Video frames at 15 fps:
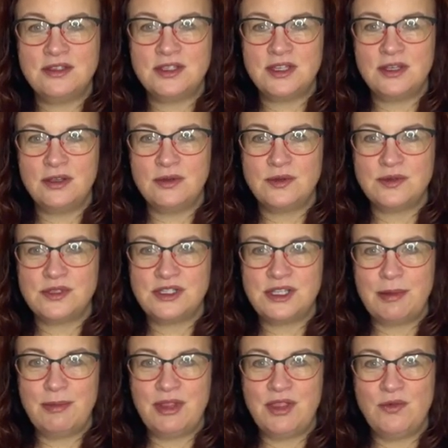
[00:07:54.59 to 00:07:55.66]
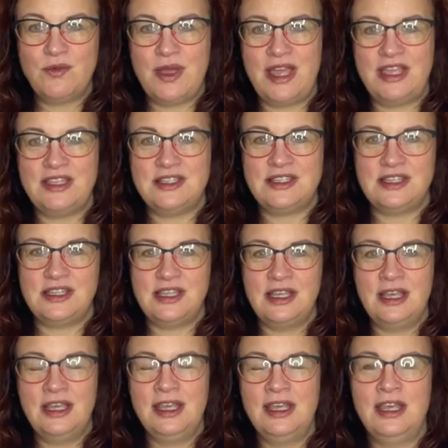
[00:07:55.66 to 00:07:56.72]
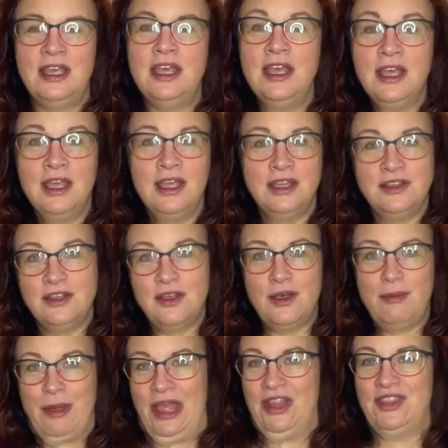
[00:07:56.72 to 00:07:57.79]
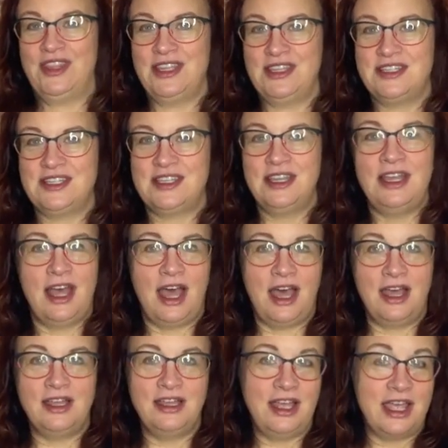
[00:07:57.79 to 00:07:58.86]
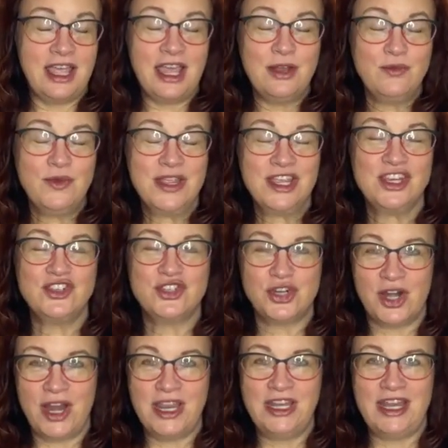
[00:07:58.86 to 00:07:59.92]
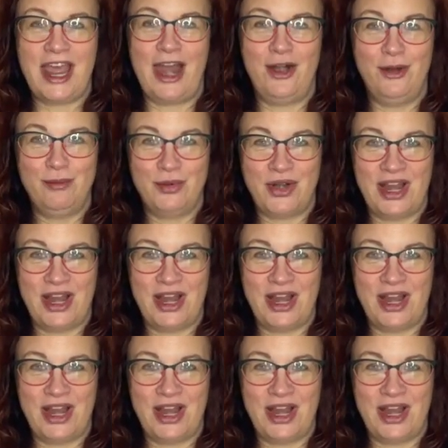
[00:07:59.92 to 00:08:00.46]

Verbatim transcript: So some of the ways to go about this, again, we can train our